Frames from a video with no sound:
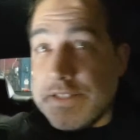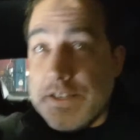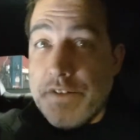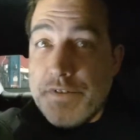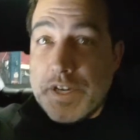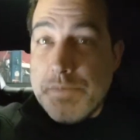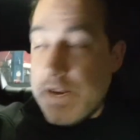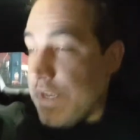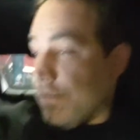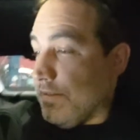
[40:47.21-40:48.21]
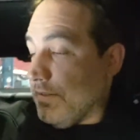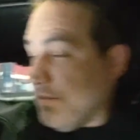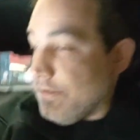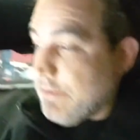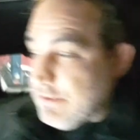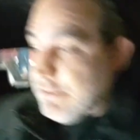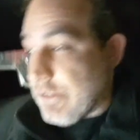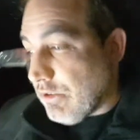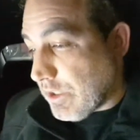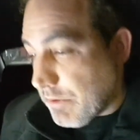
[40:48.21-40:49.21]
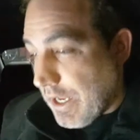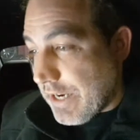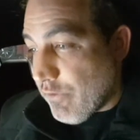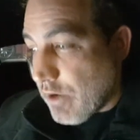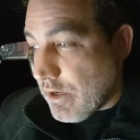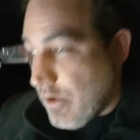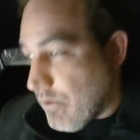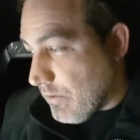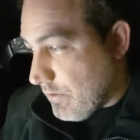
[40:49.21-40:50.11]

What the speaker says: a lot of fucking money to do something I don't even want to do.